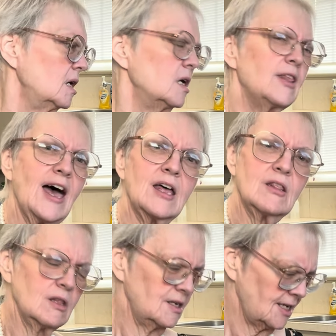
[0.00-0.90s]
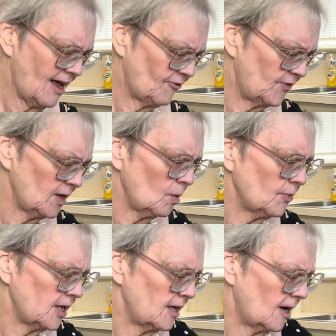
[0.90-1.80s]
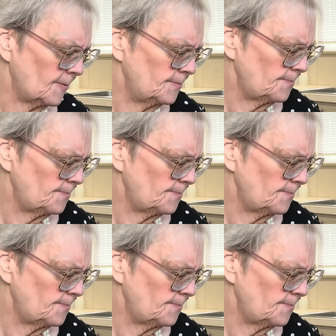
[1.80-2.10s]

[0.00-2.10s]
Did I film the